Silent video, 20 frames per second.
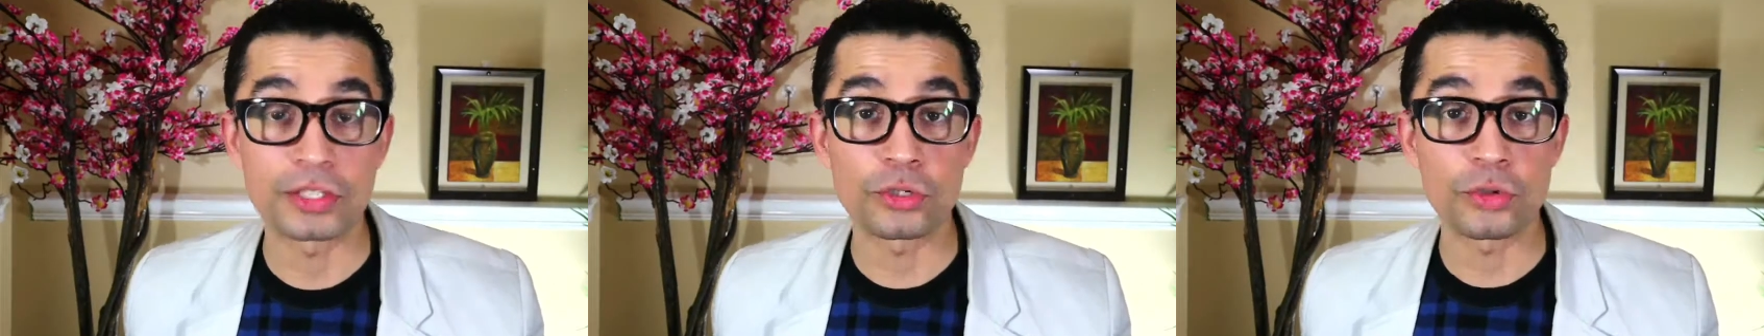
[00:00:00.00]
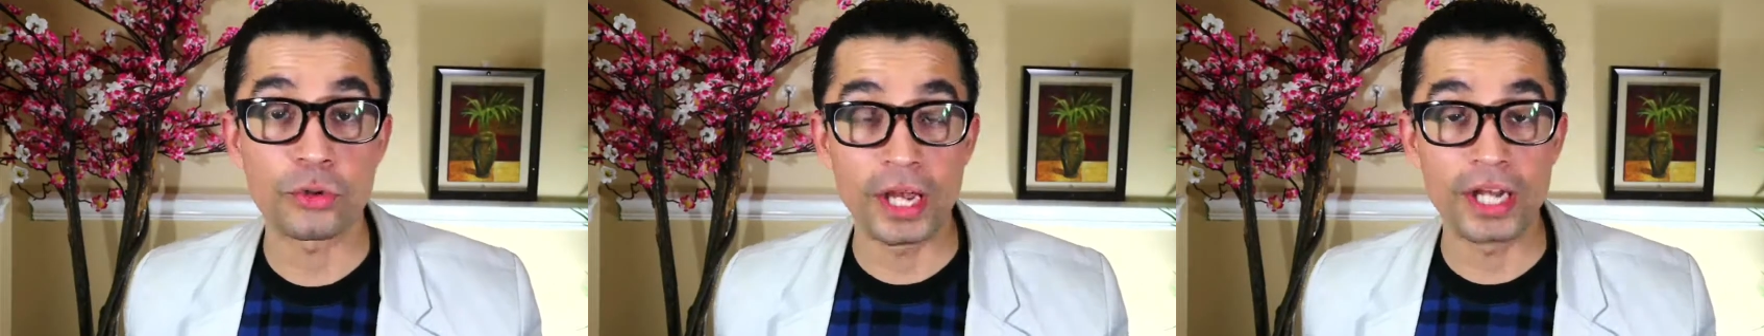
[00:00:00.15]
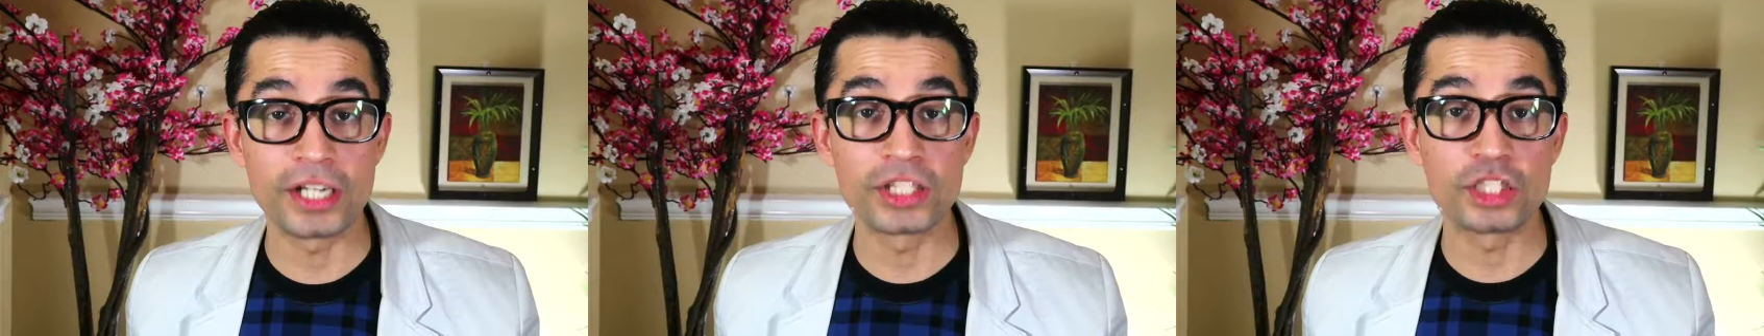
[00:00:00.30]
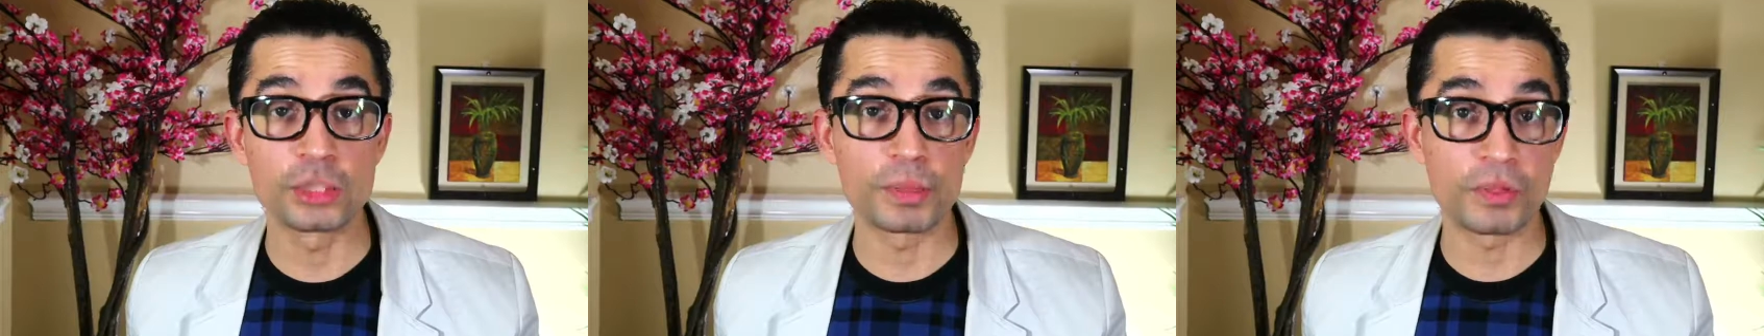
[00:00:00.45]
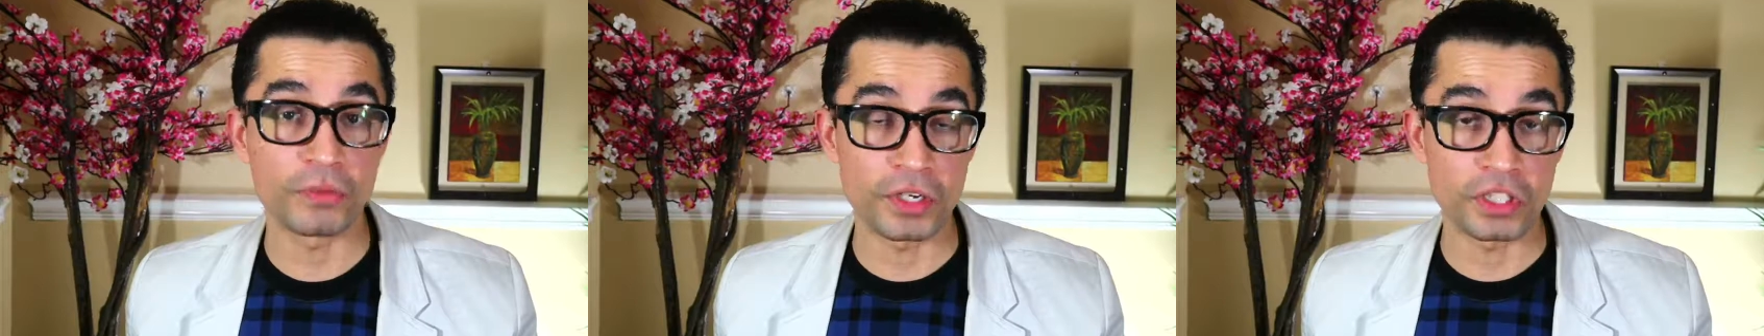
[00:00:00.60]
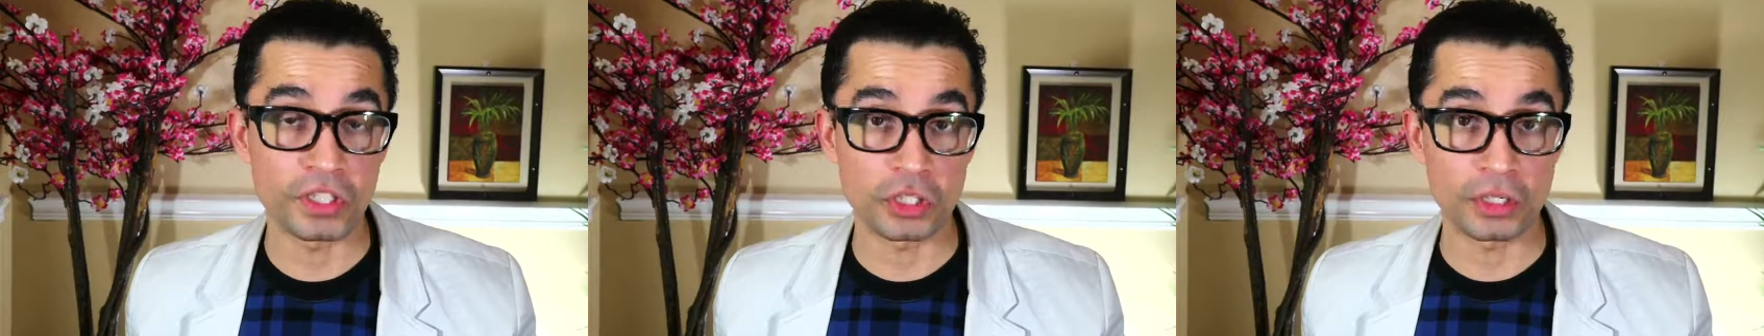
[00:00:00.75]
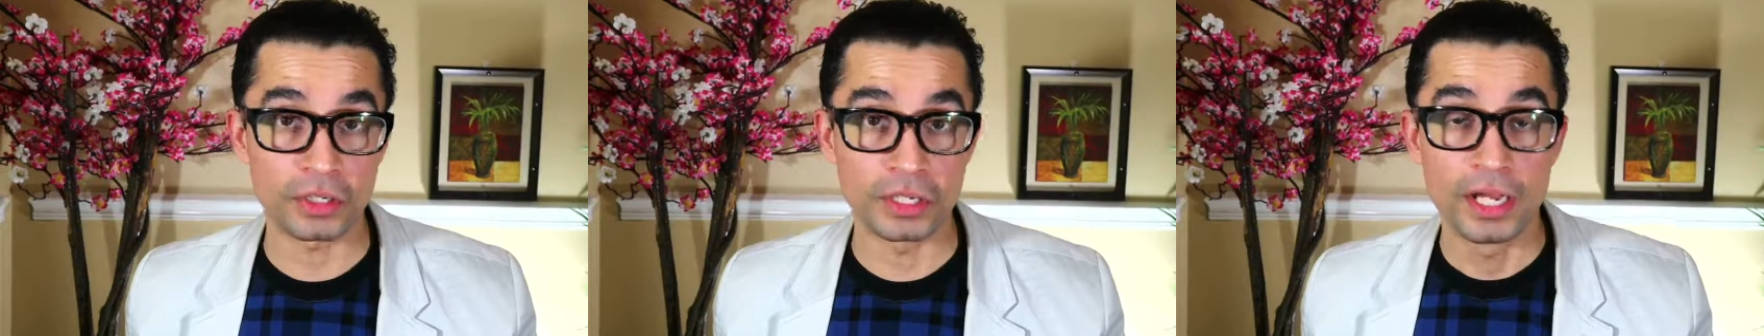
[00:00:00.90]
the trained
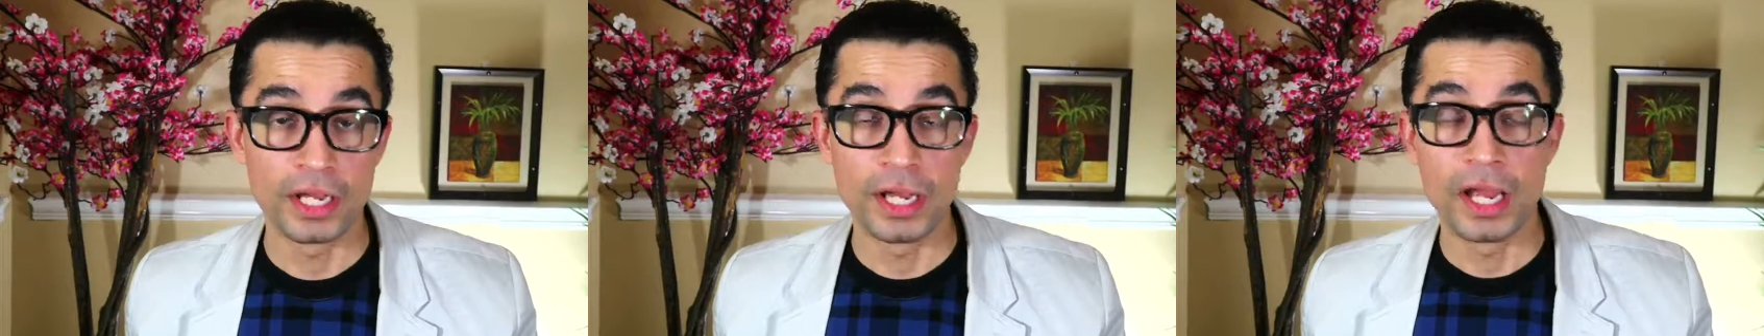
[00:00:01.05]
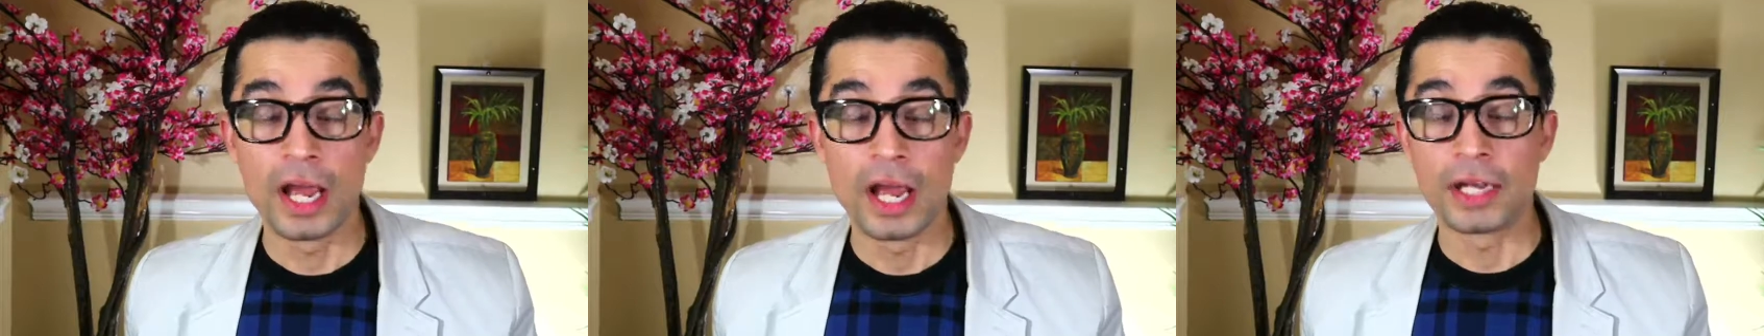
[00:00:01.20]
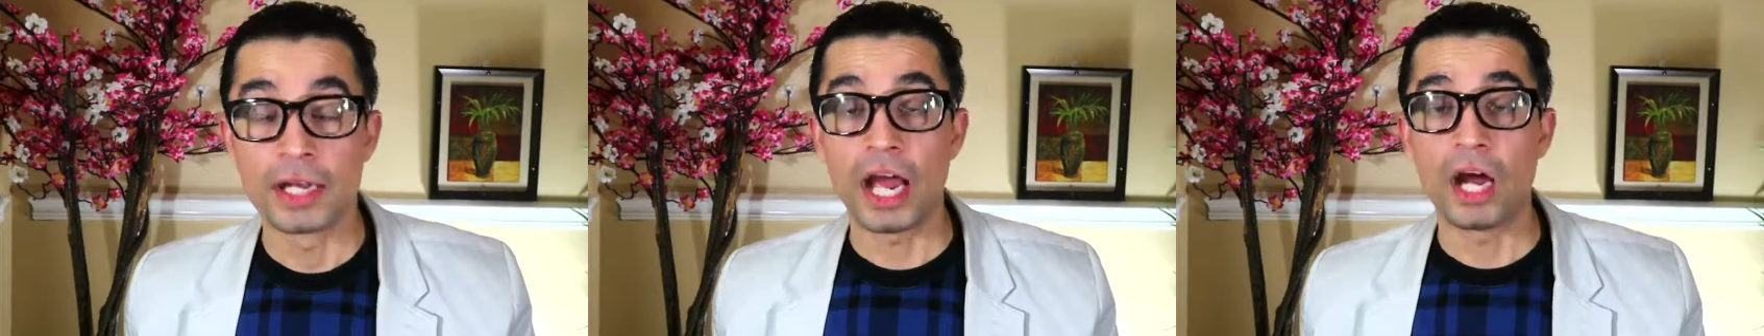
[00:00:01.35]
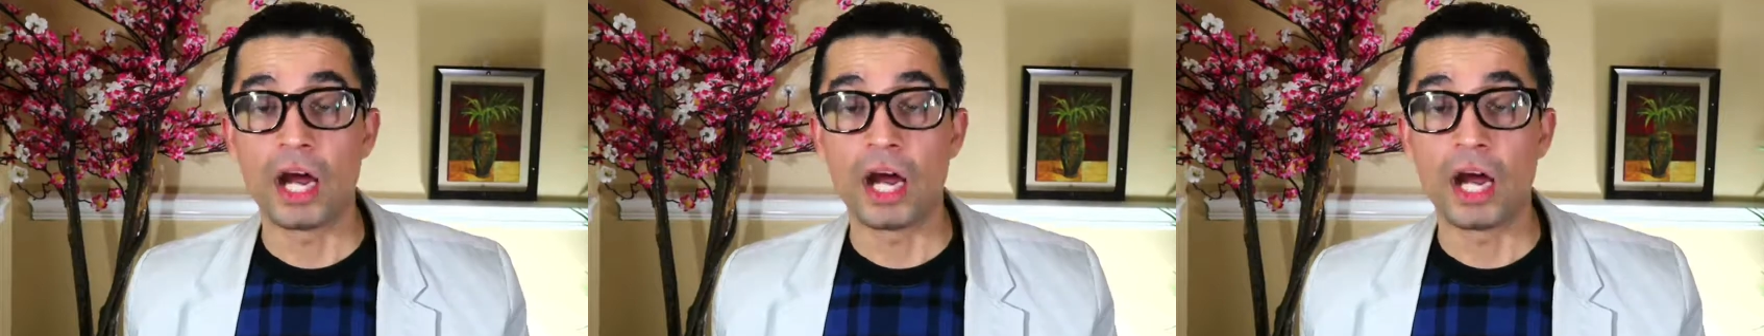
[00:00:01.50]
supervision.